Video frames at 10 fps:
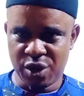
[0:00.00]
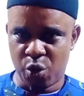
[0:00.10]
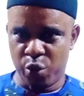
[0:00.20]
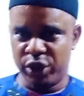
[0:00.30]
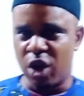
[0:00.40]

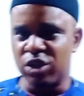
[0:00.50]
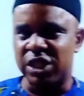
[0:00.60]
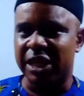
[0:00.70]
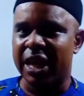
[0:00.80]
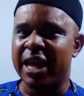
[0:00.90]
We don't
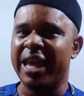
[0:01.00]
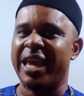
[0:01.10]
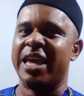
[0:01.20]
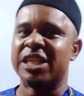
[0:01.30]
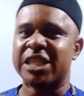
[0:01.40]
say
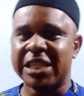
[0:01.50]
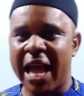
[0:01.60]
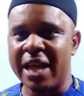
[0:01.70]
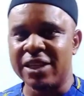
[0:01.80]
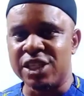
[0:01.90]
a
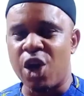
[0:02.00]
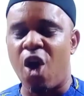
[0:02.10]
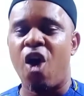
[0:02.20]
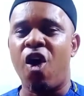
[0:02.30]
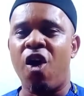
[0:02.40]
sand
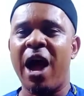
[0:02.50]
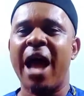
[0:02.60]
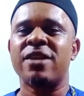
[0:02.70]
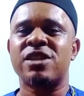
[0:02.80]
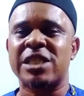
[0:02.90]
or
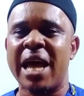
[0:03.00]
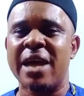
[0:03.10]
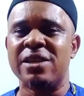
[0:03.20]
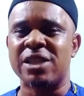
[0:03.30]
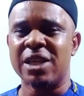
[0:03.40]
an
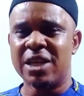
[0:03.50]
sand.